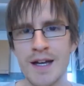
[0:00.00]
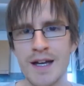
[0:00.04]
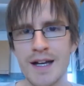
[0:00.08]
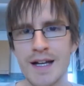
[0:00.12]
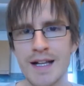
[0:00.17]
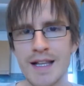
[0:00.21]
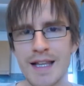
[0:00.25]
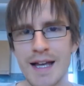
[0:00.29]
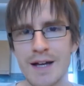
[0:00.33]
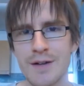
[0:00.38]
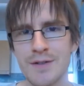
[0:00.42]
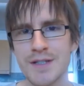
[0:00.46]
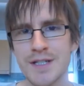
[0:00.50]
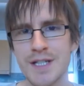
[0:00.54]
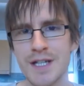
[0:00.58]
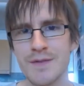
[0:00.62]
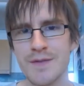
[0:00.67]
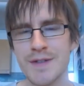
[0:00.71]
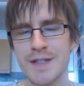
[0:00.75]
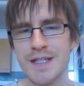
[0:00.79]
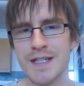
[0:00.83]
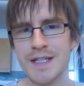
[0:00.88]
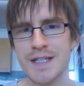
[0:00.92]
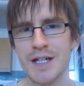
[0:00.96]
Cloud
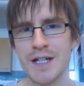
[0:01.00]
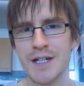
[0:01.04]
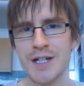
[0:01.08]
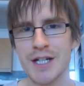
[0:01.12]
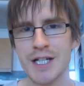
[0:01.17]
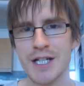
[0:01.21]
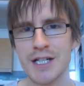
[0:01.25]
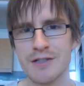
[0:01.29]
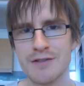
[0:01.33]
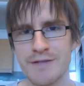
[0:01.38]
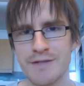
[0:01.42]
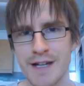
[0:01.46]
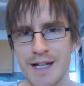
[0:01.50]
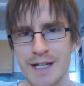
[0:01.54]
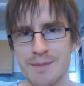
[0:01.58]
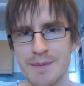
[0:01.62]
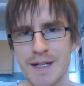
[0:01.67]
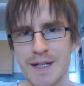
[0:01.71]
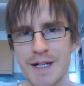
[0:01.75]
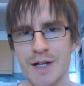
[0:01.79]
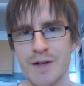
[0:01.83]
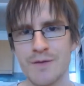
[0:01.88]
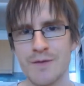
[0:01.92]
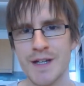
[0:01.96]
services are incredibly
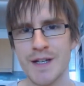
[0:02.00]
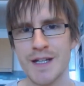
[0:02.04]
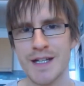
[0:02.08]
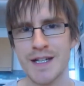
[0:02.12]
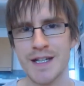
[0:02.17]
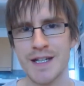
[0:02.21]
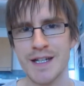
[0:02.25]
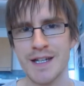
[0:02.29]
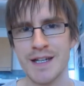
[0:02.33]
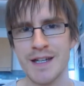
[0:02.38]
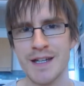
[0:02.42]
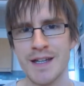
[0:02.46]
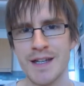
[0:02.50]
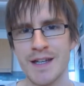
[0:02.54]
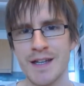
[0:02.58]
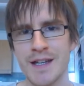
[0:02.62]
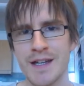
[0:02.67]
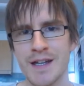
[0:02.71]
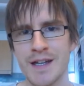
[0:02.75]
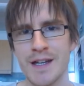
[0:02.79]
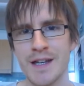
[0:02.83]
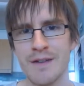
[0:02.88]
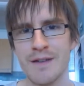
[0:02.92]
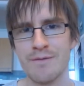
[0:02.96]
convenient.
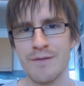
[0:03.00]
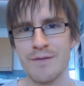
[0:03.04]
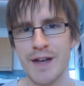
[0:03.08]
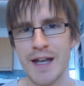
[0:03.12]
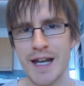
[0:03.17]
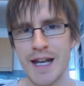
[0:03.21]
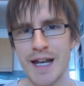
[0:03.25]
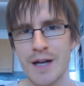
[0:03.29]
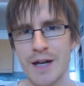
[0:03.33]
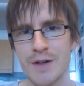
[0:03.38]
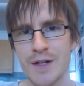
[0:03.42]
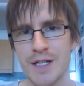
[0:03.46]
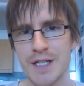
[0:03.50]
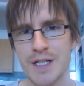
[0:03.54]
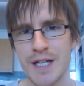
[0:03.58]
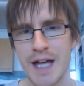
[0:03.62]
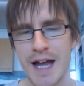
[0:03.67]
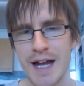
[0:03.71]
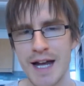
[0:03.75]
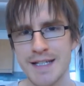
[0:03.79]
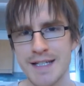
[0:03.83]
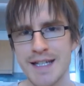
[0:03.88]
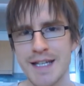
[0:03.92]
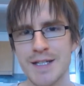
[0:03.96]
They allow you to
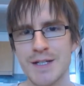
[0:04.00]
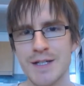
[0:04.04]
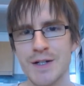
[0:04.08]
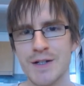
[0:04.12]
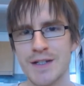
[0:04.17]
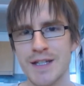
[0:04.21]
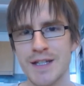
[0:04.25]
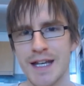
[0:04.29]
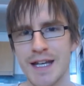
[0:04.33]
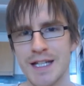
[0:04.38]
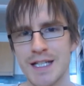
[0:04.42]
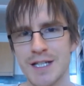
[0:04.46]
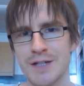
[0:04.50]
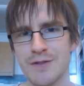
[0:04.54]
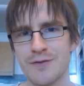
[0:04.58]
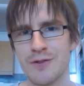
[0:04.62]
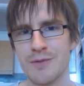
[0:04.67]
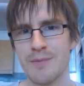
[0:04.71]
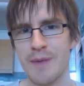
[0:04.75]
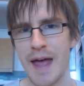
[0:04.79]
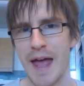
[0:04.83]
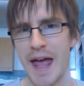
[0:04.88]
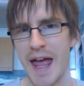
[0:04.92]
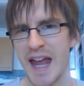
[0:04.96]
access your data
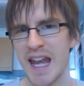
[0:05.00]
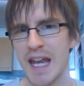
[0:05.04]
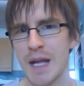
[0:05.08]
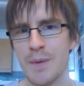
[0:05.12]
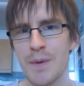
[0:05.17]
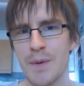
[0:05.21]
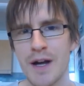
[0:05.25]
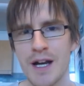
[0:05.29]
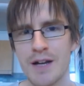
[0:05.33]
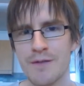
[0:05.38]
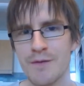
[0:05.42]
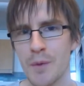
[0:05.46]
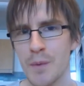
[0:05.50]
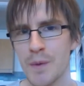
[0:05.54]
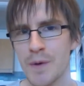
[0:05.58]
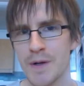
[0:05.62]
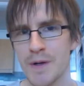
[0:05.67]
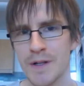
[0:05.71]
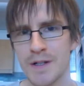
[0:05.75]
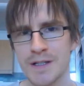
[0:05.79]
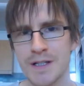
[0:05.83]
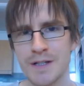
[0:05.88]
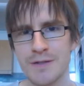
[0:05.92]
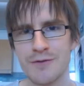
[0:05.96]
from anywhere in the
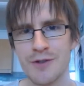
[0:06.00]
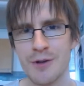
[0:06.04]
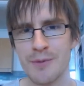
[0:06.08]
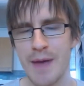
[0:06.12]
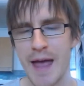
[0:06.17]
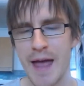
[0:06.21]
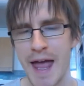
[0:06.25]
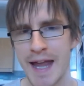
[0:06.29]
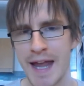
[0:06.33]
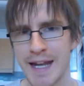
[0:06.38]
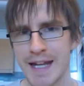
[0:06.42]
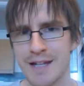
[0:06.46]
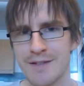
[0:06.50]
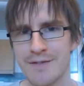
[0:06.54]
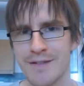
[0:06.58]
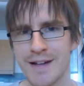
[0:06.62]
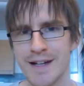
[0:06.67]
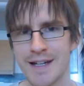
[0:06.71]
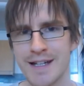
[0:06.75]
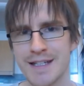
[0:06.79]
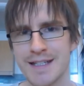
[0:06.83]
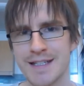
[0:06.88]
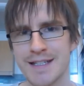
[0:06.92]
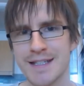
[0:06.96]
world, from any
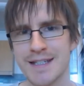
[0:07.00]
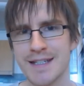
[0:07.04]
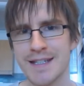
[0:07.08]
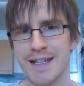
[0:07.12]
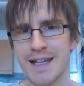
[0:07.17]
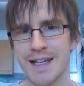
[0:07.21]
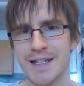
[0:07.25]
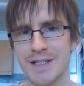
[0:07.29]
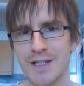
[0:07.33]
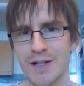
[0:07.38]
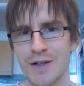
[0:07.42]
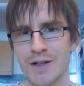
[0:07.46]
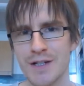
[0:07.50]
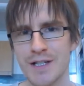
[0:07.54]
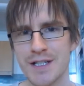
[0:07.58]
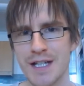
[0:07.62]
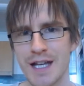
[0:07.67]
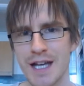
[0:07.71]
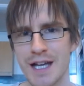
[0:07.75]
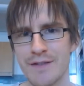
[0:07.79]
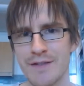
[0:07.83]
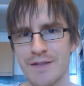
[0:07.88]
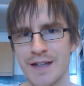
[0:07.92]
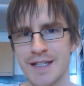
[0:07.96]
device, as long as you
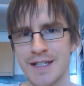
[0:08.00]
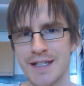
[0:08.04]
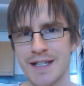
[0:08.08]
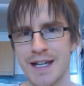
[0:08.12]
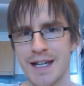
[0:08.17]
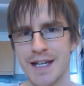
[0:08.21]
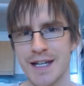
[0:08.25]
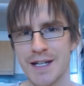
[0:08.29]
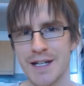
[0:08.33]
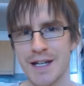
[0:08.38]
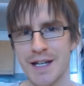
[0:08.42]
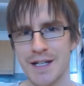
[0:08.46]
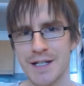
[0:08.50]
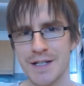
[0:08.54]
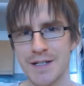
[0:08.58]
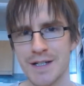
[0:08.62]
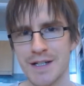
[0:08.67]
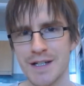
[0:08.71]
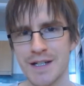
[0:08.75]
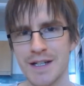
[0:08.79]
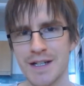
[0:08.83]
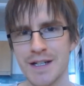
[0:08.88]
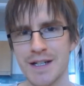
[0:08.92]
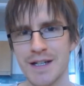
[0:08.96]
have internet connection.